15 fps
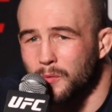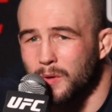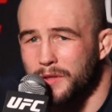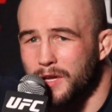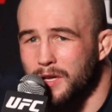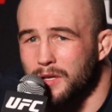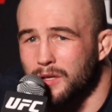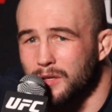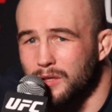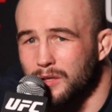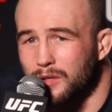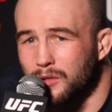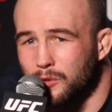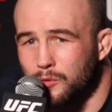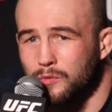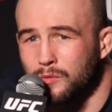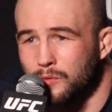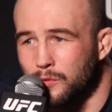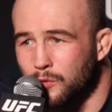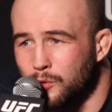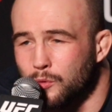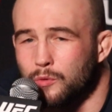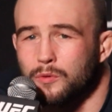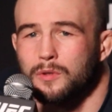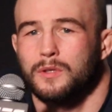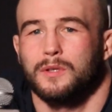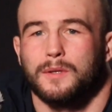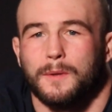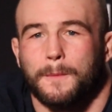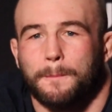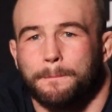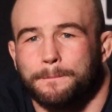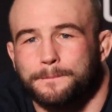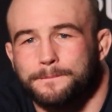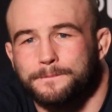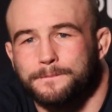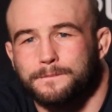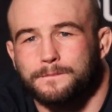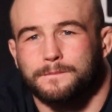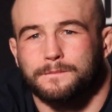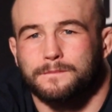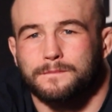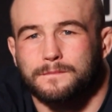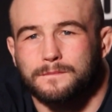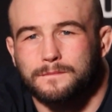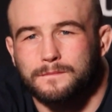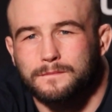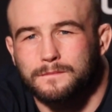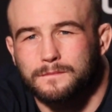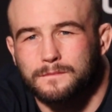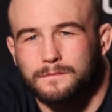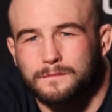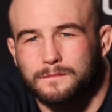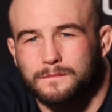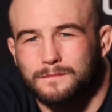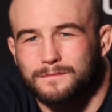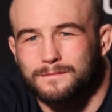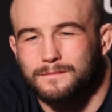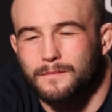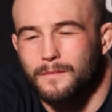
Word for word: what I do. How are you going to celebrate this win?